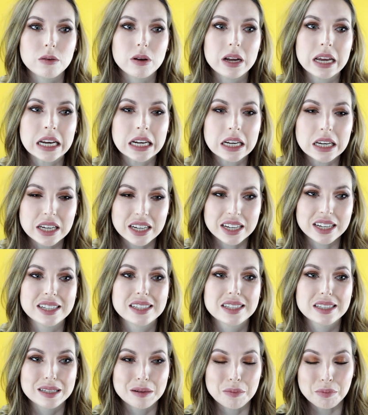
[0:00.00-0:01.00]
it
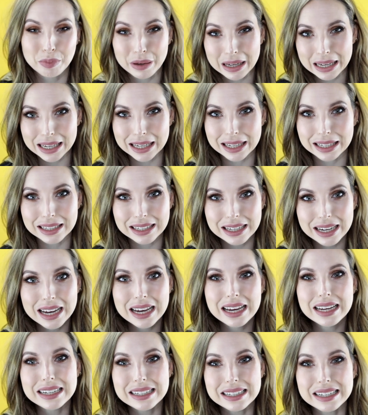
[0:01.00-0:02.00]
needs to be
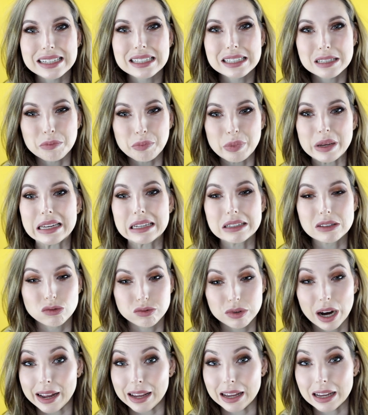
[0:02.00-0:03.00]

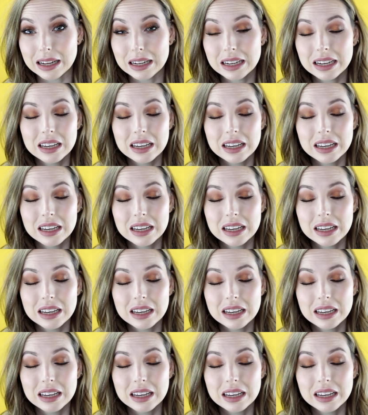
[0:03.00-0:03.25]
great.